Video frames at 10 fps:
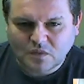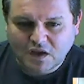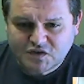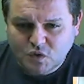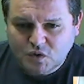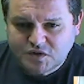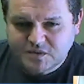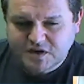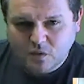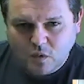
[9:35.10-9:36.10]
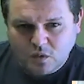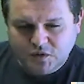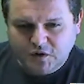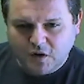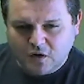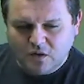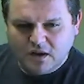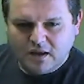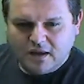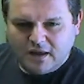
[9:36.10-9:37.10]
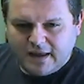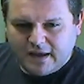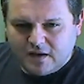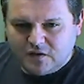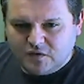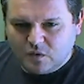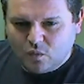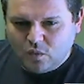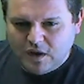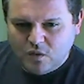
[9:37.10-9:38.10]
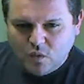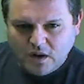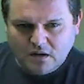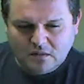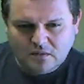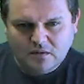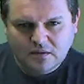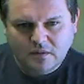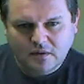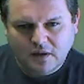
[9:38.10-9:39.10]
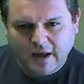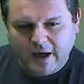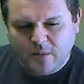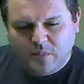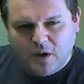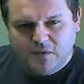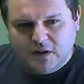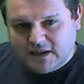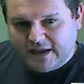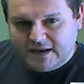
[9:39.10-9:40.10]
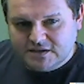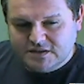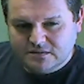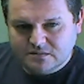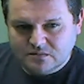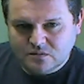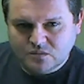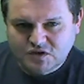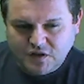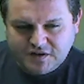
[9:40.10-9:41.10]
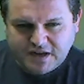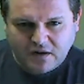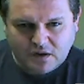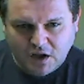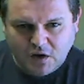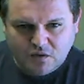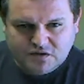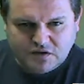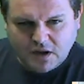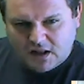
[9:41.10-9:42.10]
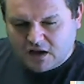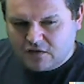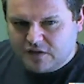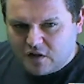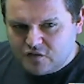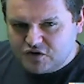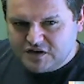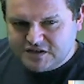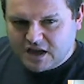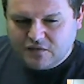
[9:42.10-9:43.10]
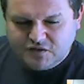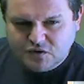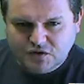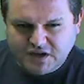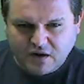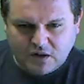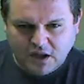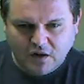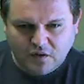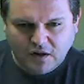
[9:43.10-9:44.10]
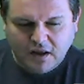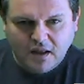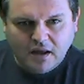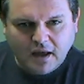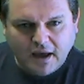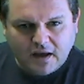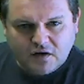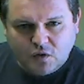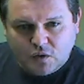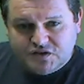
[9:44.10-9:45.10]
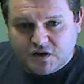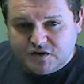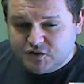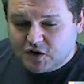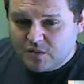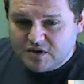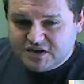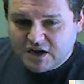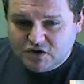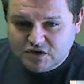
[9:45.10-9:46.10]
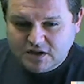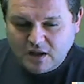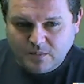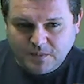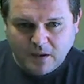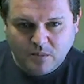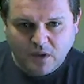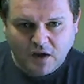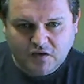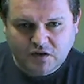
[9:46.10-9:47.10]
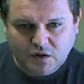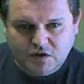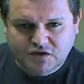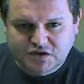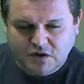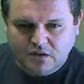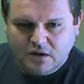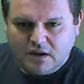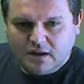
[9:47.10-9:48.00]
That's awesome. So what we'll do is we will put the links to the download, to the Cloud Foundry CF tool download, and also to documentation that Mike's alluded to